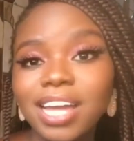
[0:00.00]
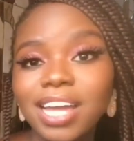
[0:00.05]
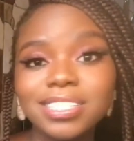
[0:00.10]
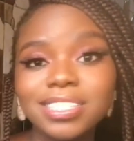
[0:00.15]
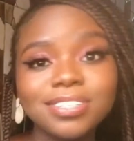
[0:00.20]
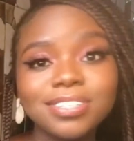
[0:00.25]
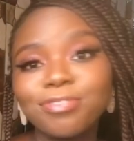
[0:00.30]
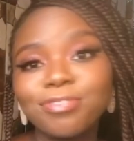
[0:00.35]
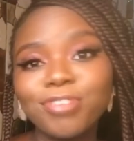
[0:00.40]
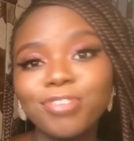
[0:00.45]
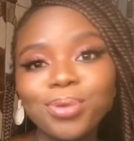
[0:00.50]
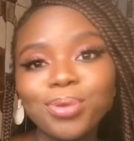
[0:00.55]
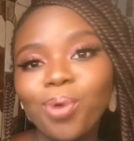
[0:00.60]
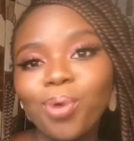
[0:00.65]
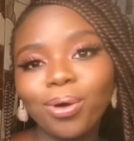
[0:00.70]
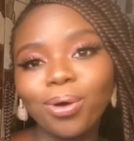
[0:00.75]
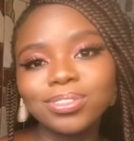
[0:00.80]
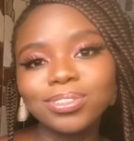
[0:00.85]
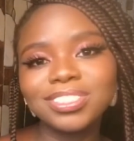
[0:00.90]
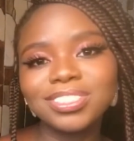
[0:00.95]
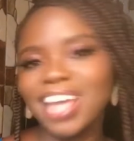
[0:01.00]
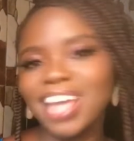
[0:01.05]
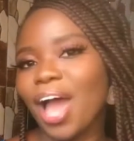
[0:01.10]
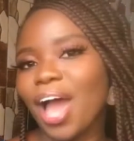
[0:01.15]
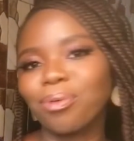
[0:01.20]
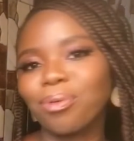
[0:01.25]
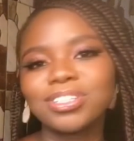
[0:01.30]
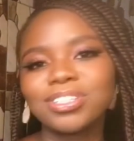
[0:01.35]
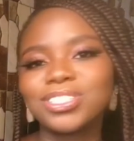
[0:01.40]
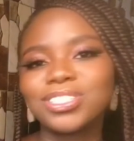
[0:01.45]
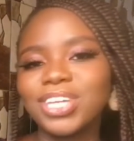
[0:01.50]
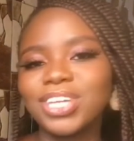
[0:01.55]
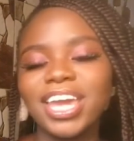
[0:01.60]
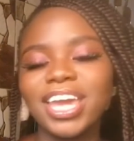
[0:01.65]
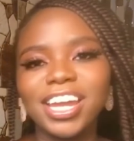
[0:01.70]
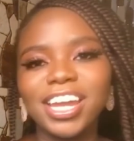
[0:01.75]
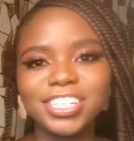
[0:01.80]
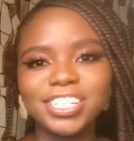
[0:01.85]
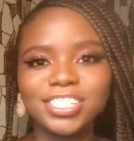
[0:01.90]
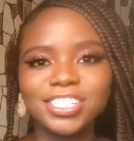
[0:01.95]
So free world, I want to hear
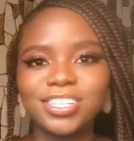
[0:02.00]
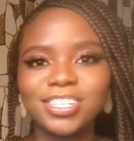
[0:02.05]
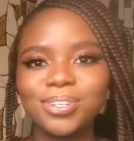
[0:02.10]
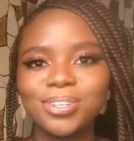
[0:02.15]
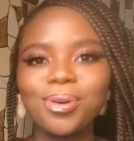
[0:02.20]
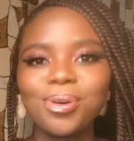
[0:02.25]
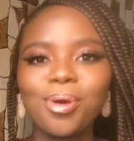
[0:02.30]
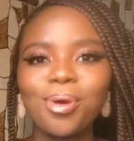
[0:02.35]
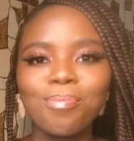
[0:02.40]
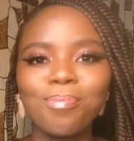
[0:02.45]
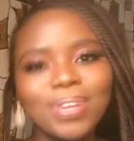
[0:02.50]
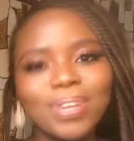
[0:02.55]
it too. Put